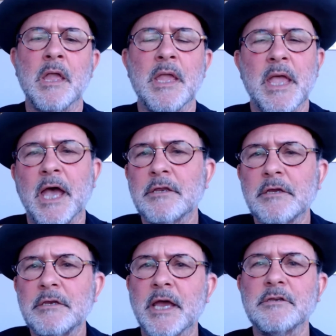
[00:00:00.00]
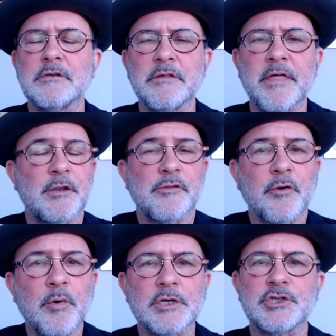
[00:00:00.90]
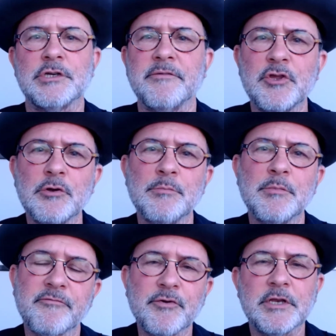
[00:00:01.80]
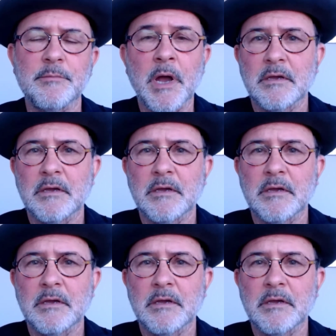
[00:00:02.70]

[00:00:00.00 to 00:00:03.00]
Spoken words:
And connected to that is the question of human freedom.